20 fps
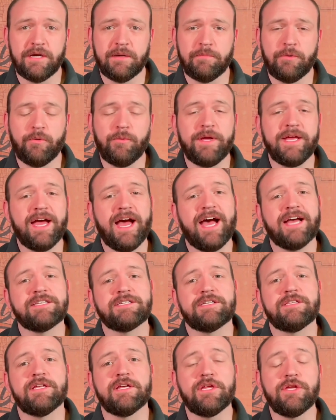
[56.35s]
but we
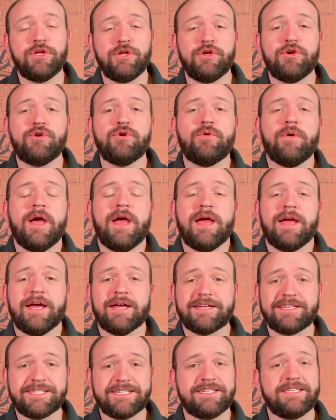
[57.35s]
ask that you
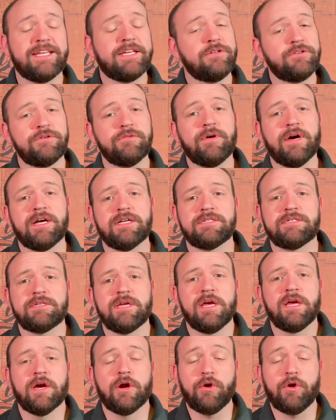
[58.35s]
extend to us